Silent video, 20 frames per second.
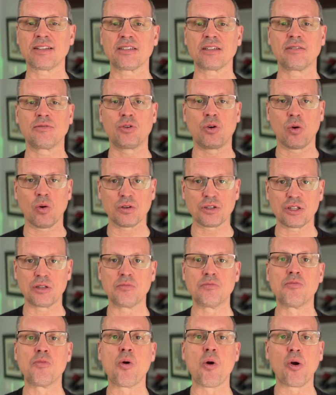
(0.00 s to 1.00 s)
And of course, the
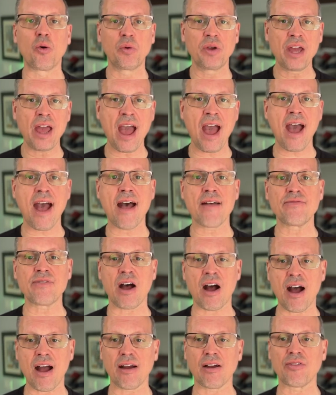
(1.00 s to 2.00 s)
more we add, the
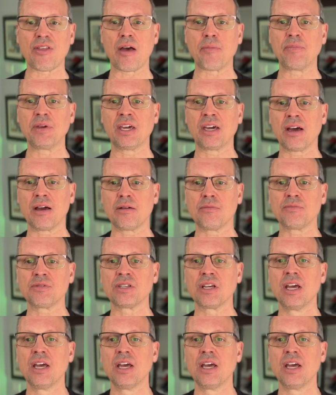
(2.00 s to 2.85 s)
higher that becomes.